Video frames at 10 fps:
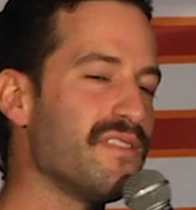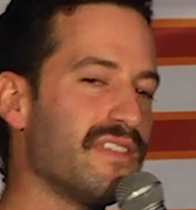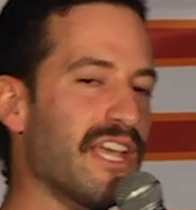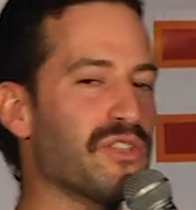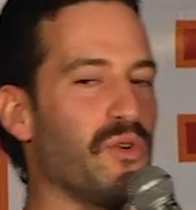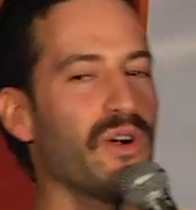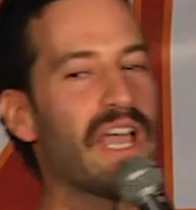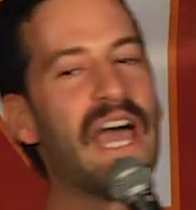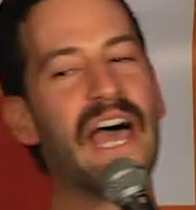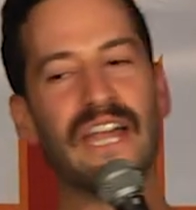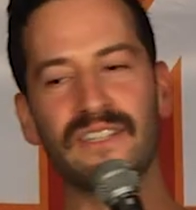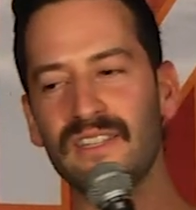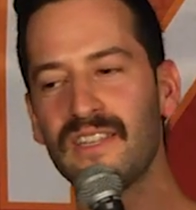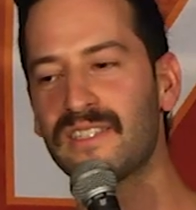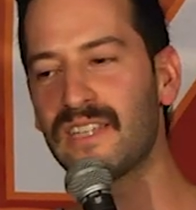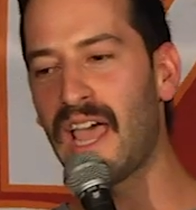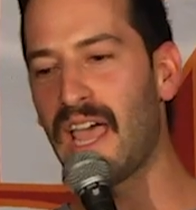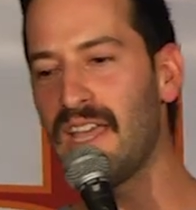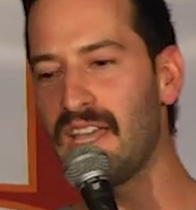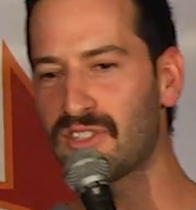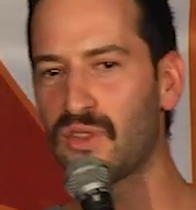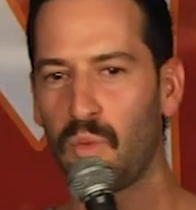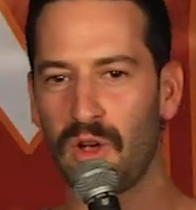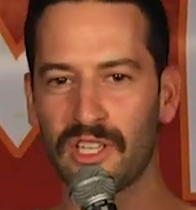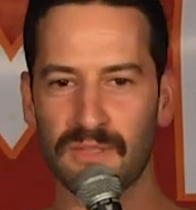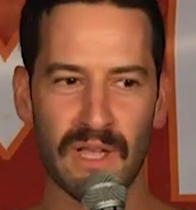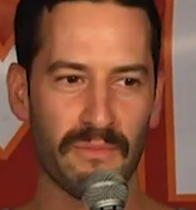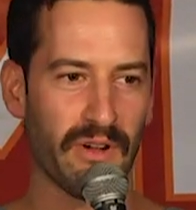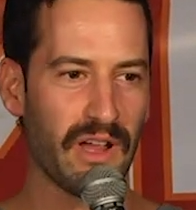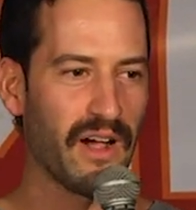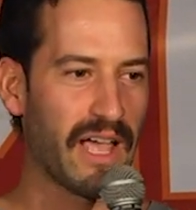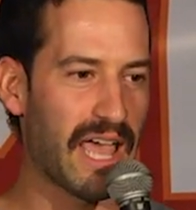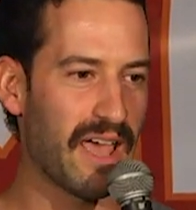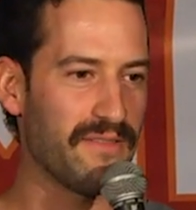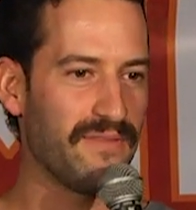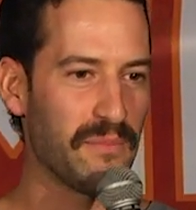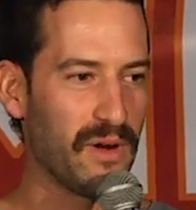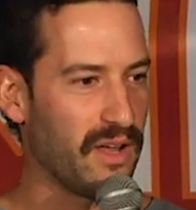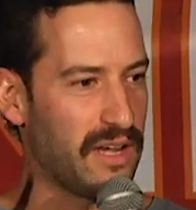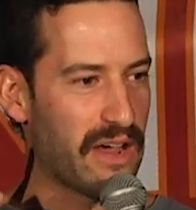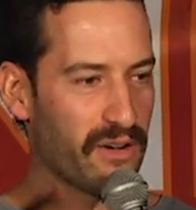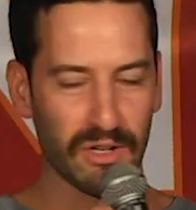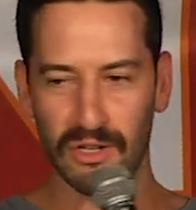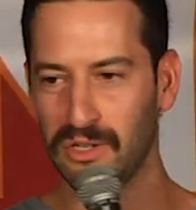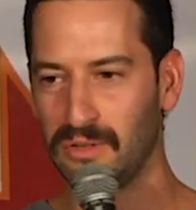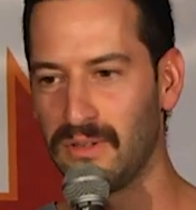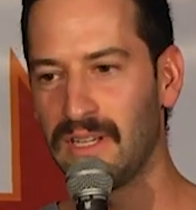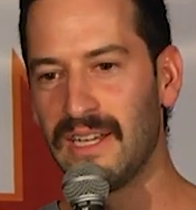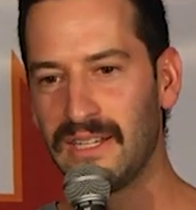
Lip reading: me the sex talk, and to this day, it's the worst memory I have in my narrow noodle.